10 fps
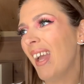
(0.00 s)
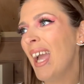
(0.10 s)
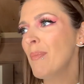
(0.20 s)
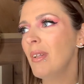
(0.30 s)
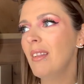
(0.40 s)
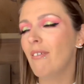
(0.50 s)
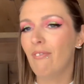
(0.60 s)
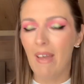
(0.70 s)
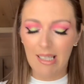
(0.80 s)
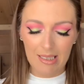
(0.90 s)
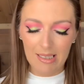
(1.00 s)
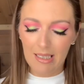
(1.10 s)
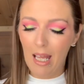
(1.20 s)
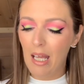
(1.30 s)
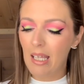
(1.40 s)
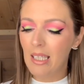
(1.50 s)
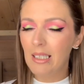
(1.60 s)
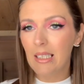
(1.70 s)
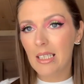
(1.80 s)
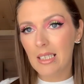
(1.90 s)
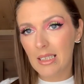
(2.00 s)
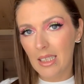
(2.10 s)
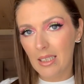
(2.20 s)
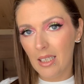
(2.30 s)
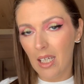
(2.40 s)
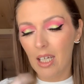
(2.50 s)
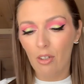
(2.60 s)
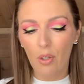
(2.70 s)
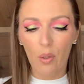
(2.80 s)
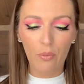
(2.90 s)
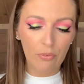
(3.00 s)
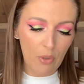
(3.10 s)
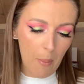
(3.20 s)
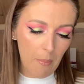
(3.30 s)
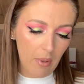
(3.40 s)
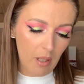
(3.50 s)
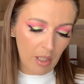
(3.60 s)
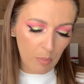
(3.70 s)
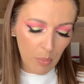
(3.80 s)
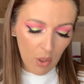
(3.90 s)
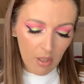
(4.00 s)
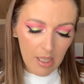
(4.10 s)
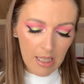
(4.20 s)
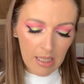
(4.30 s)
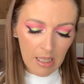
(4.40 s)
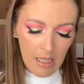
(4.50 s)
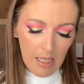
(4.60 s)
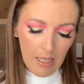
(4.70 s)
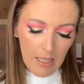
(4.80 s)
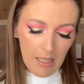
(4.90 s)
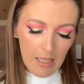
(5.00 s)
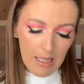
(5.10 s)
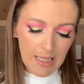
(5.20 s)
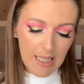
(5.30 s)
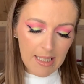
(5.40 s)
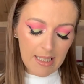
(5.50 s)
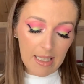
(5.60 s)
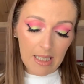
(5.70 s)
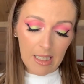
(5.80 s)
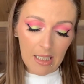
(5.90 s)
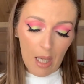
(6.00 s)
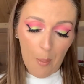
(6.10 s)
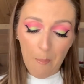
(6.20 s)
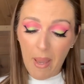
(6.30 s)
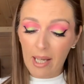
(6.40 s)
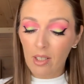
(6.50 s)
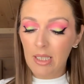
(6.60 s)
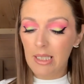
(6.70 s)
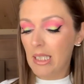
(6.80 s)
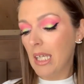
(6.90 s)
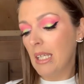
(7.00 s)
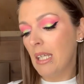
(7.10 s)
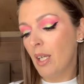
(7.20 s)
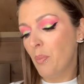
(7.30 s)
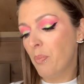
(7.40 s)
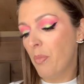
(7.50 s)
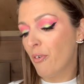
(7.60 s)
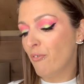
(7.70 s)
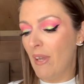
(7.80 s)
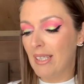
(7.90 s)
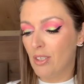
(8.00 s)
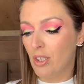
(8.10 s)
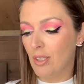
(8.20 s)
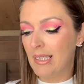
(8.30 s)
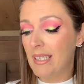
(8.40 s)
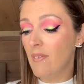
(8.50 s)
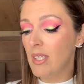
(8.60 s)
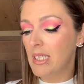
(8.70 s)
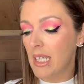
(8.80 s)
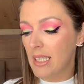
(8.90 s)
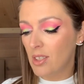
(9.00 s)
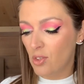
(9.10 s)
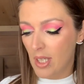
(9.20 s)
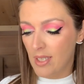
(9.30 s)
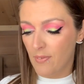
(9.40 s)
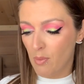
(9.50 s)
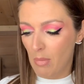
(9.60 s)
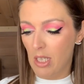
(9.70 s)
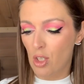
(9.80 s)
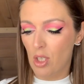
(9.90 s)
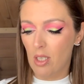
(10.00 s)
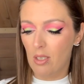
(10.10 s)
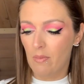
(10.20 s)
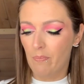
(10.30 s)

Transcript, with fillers: I'm on the fence. Uh, this is the Skin Hero from Erborian. This is the uh, Bare Skin Perfector 7 Days Transformation.